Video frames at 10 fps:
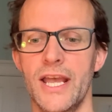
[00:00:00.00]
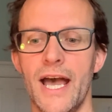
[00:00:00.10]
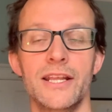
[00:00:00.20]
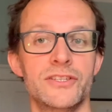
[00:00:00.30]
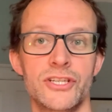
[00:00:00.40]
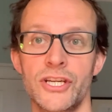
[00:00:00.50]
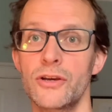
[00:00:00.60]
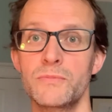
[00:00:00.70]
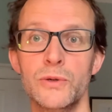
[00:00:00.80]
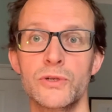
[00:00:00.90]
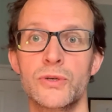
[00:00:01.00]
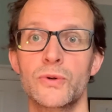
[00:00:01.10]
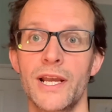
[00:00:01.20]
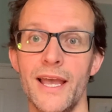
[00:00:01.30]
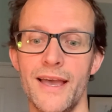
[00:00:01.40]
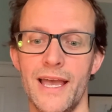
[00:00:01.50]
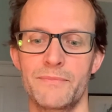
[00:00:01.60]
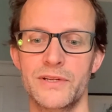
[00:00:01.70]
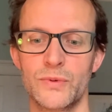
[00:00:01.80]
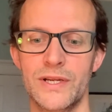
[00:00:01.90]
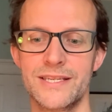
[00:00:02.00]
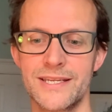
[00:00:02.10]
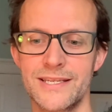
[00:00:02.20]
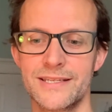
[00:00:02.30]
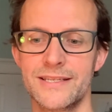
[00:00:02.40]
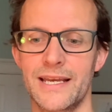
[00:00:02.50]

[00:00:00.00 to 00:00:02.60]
And it's to show mutual care between sisters